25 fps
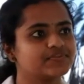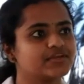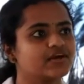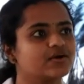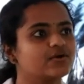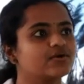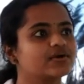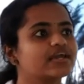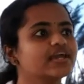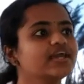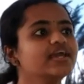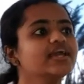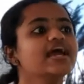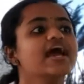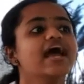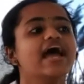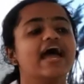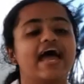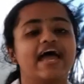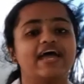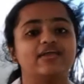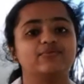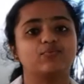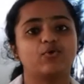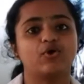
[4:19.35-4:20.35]
Okay,
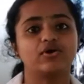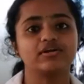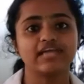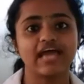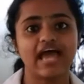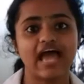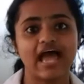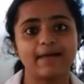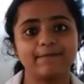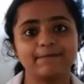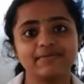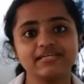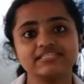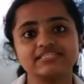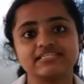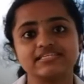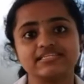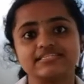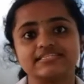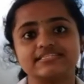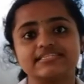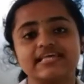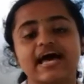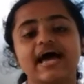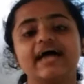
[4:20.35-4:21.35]
and what happens is
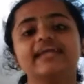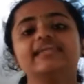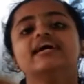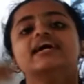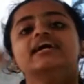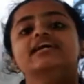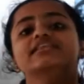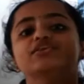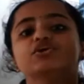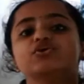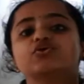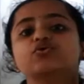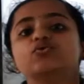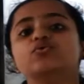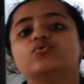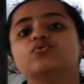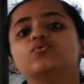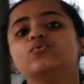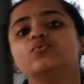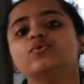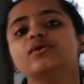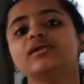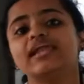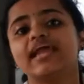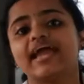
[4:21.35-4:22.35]
that the cool
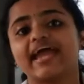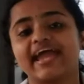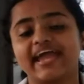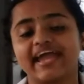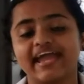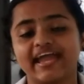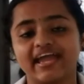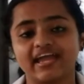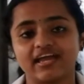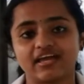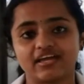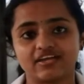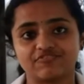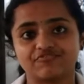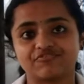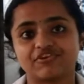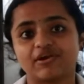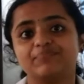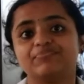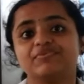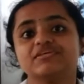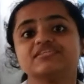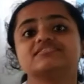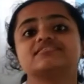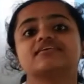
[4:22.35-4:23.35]
air from
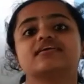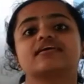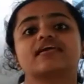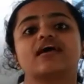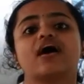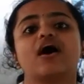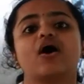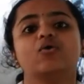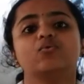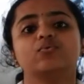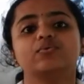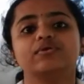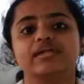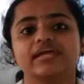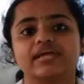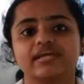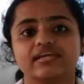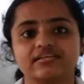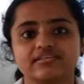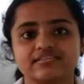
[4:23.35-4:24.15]
the surroundings